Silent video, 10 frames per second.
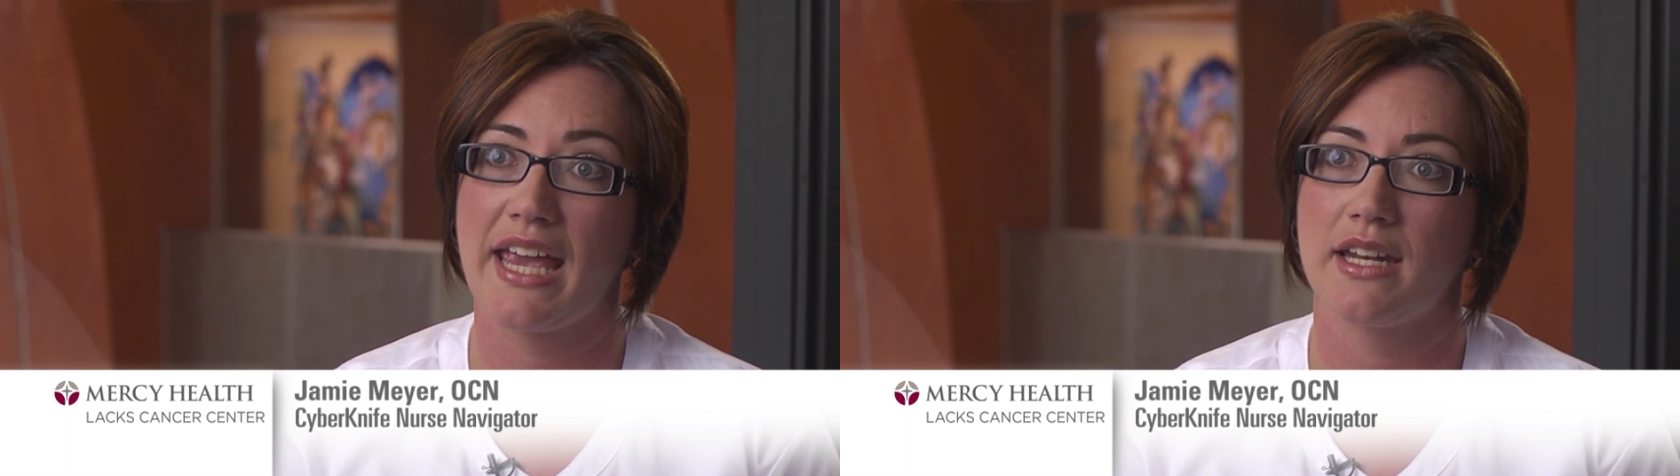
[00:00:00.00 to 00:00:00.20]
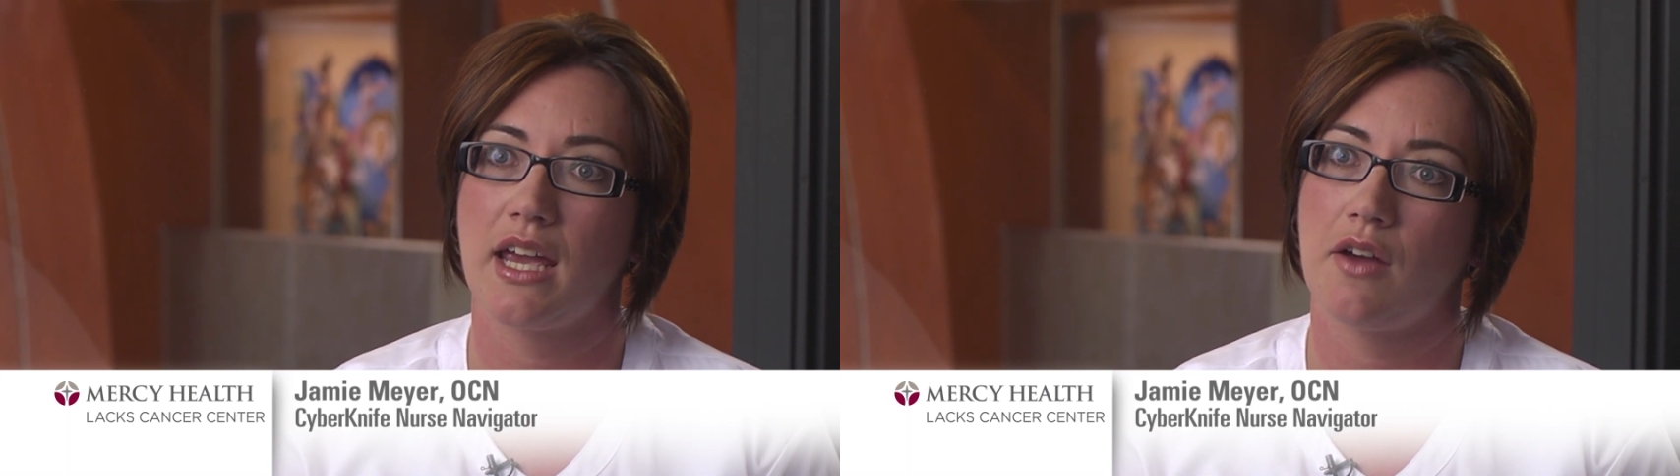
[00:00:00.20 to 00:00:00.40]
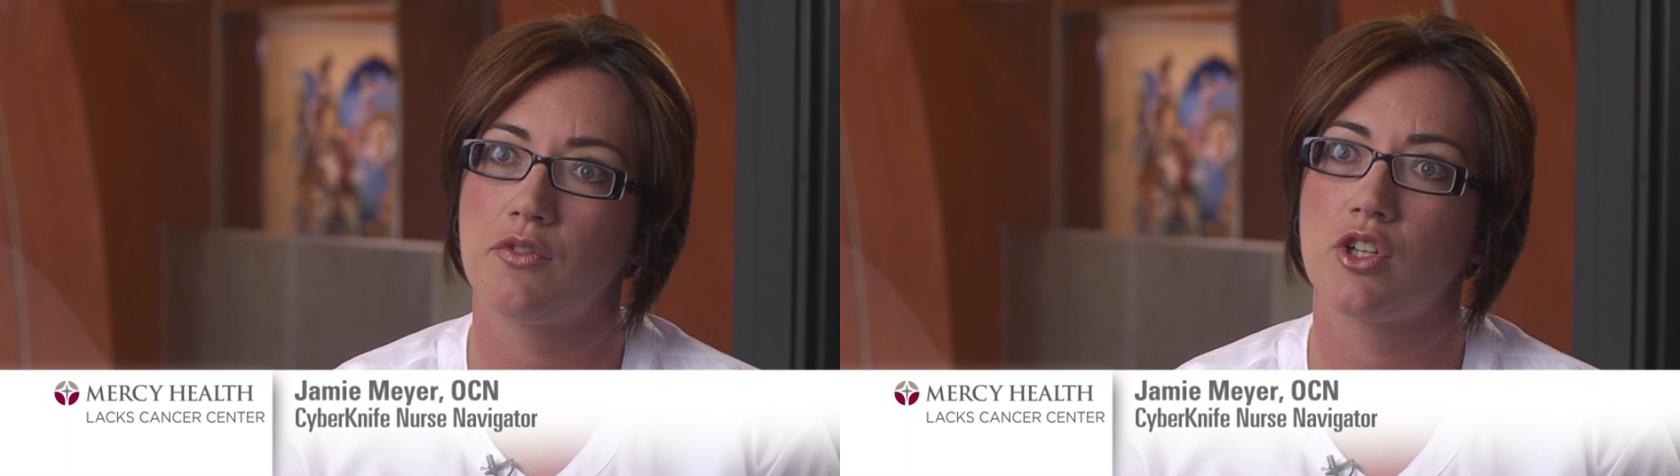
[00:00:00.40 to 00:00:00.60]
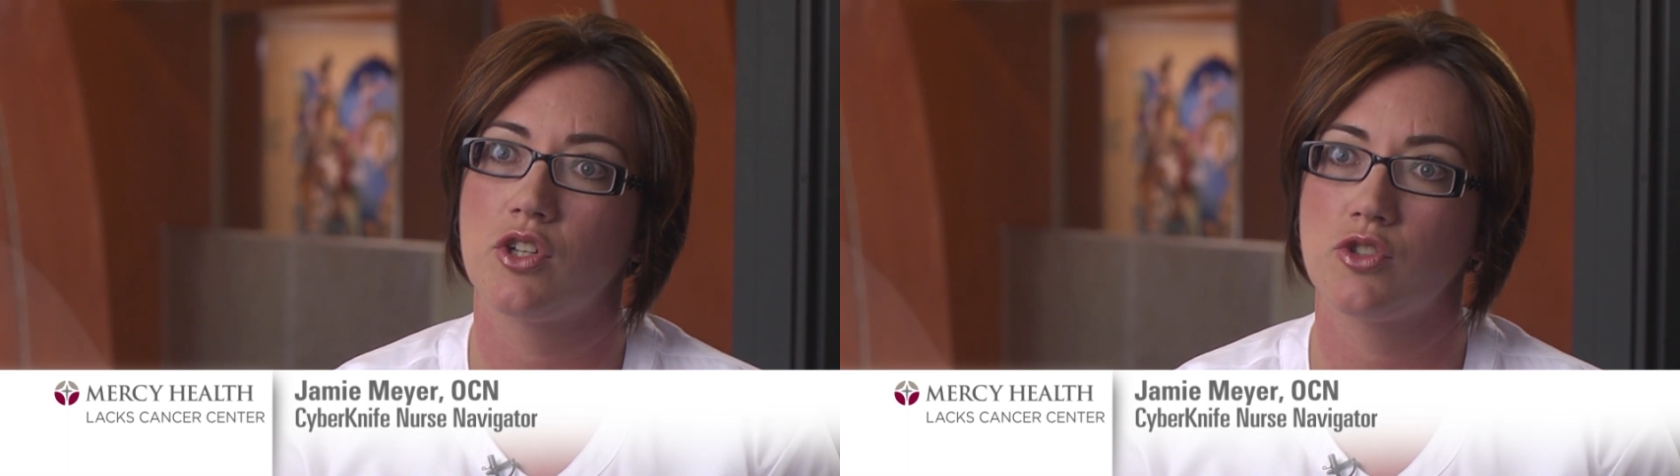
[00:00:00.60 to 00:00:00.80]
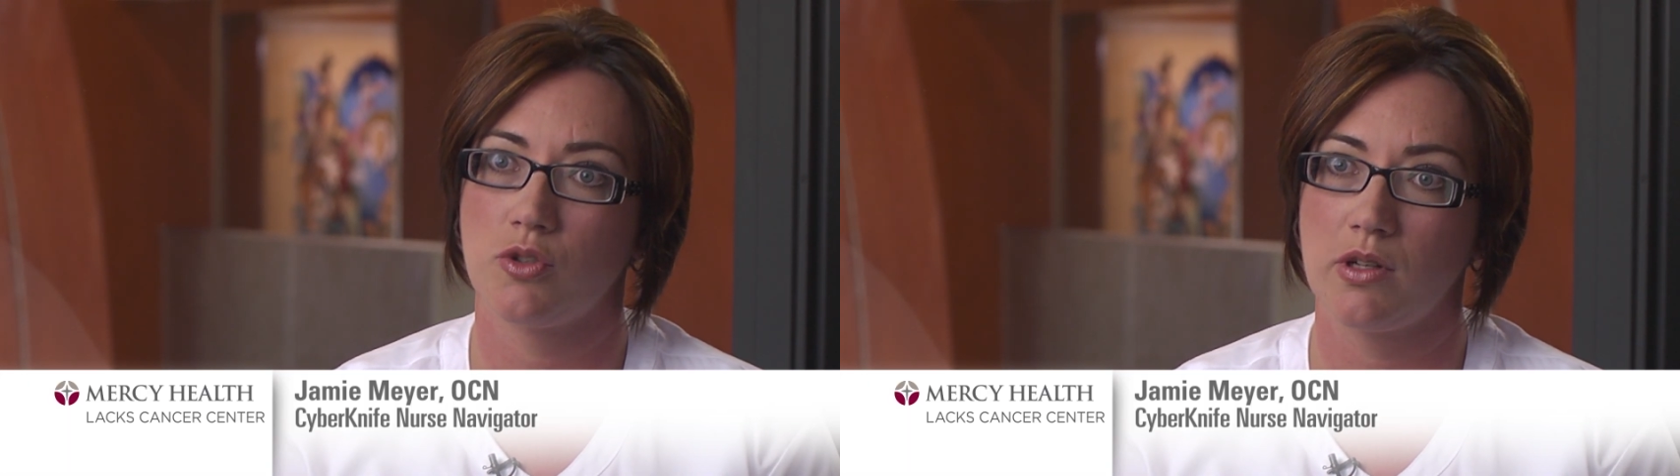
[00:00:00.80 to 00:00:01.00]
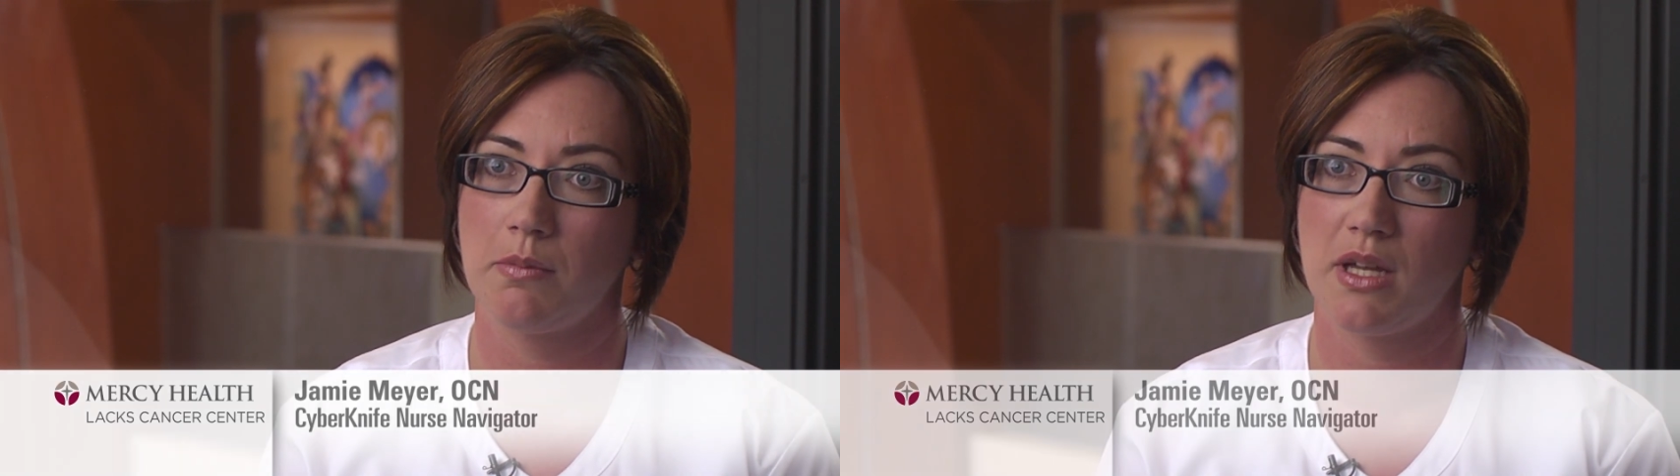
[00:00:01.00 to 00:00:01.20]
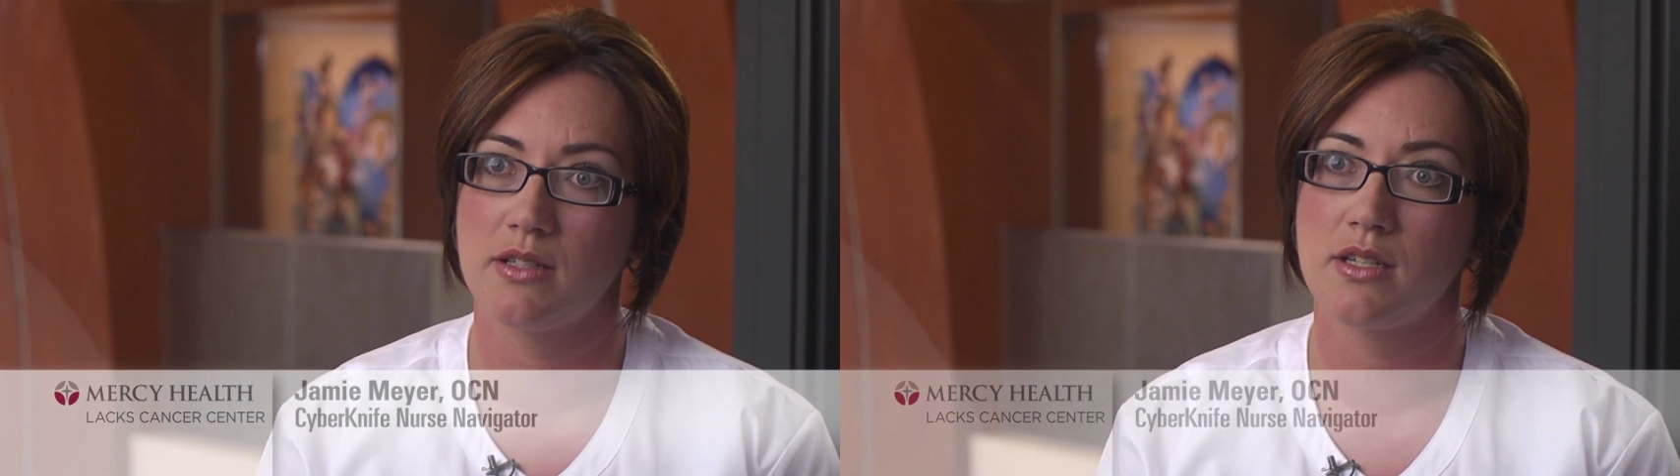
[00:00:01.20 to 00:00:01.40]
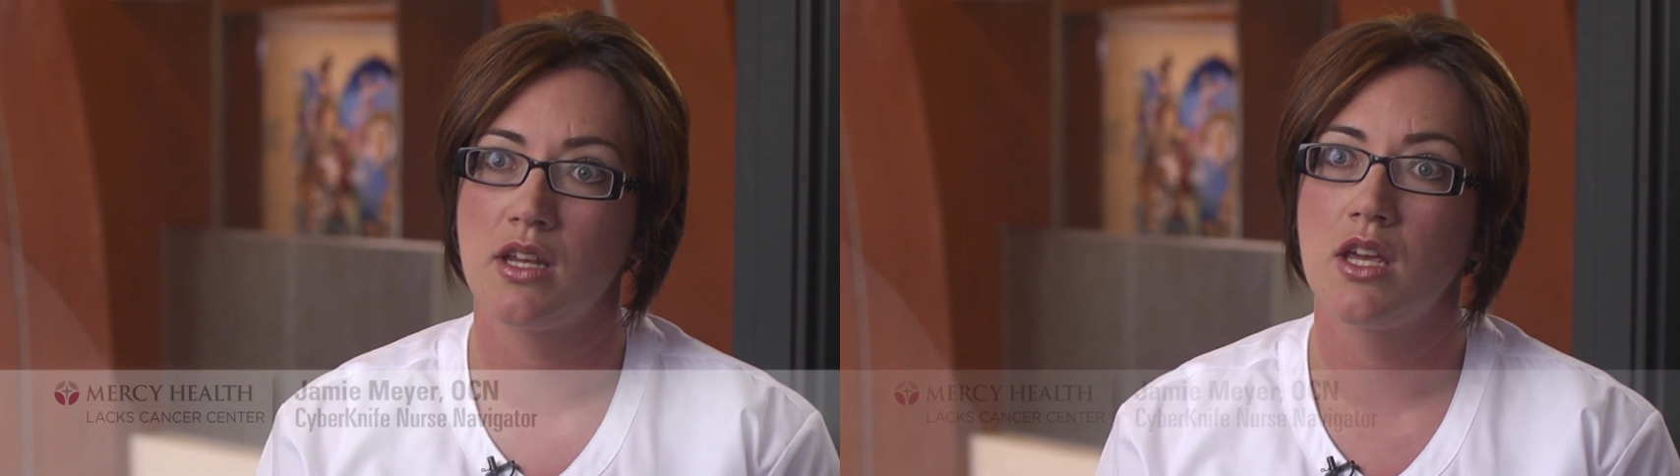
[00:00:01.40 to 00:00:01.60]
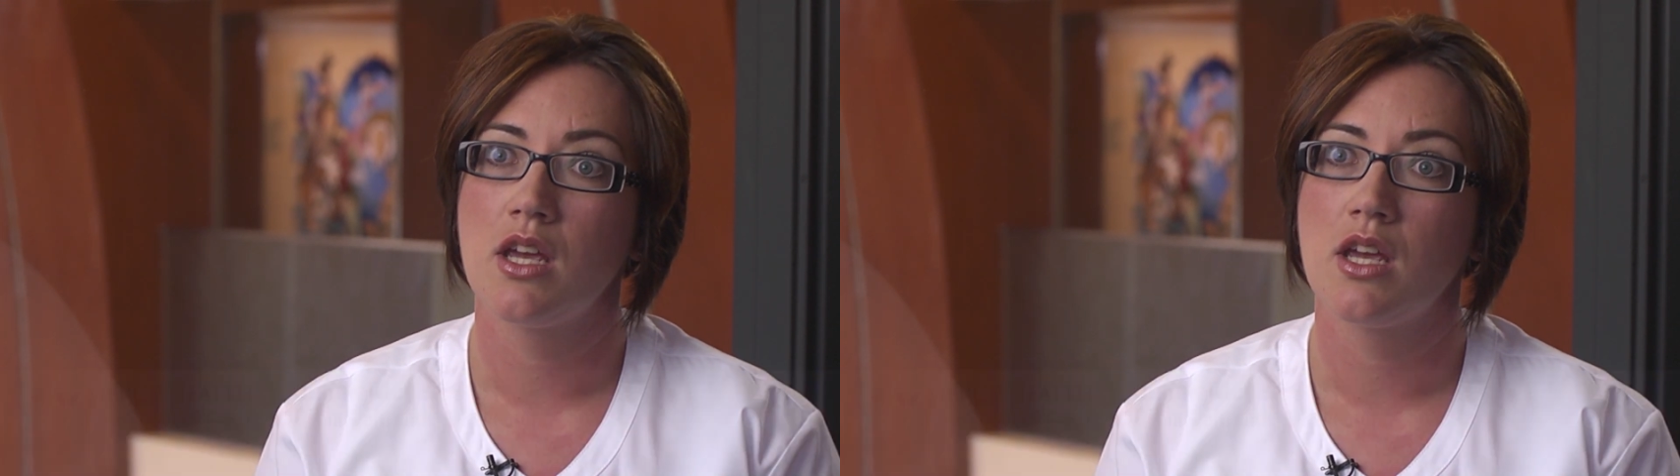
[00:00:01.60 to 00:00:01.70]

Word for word: and after your treatment